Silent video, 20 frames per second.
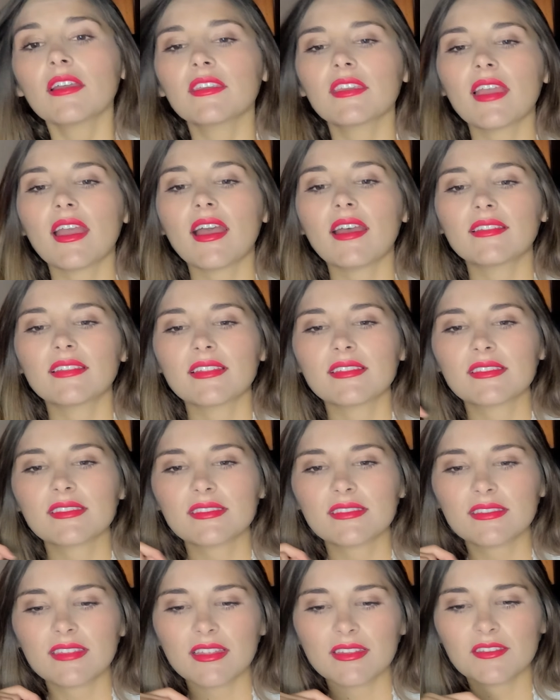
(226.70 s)
Oh, yeah, that's
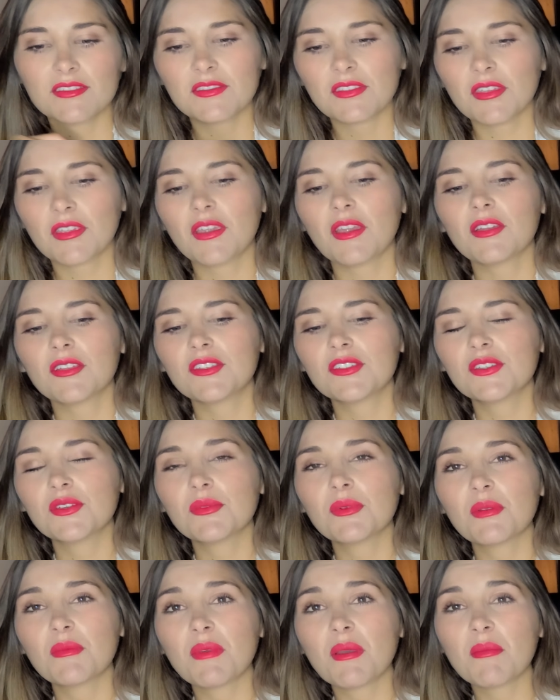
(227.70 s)
that's the girl. She
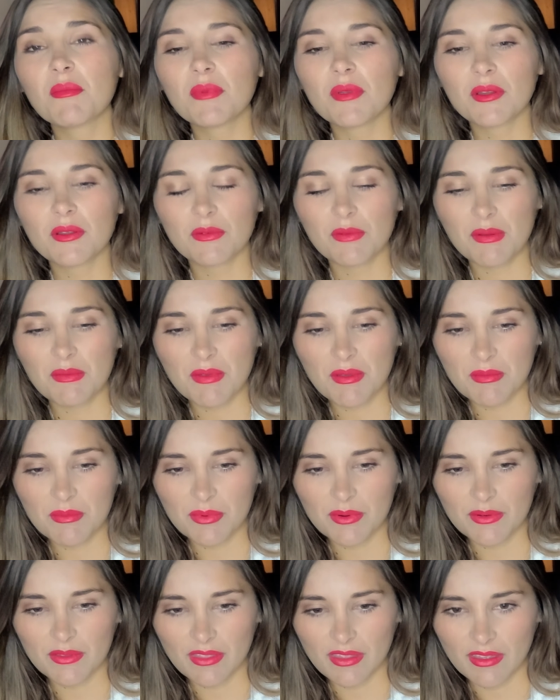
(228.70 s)
remember
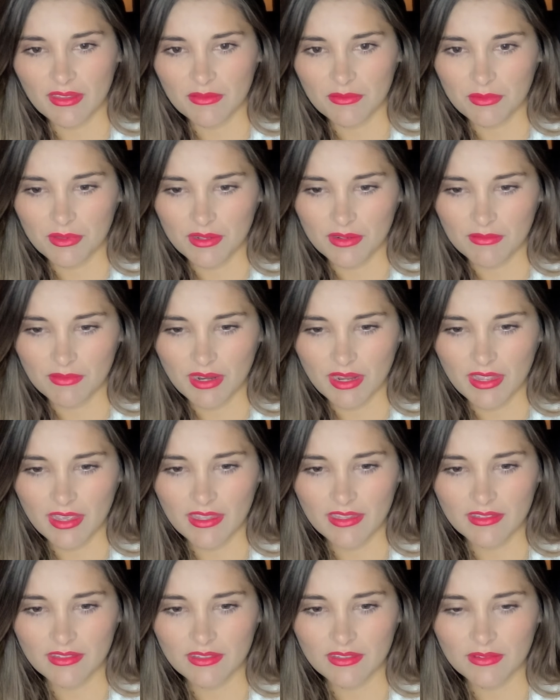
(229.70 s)
remember that one,
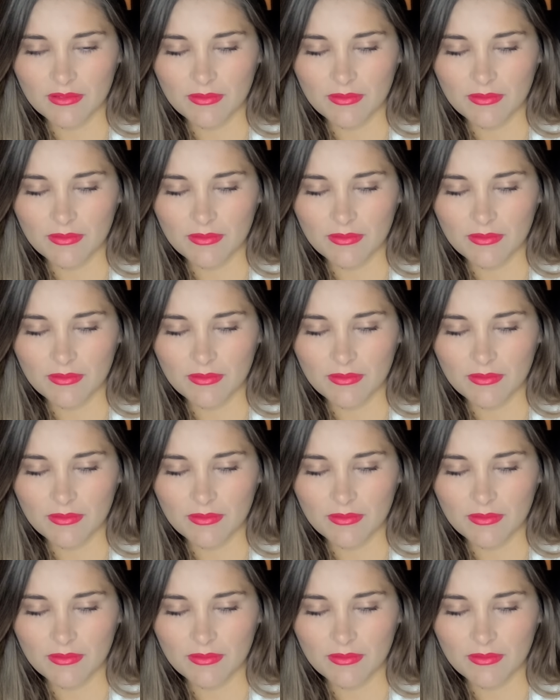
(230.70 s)
right?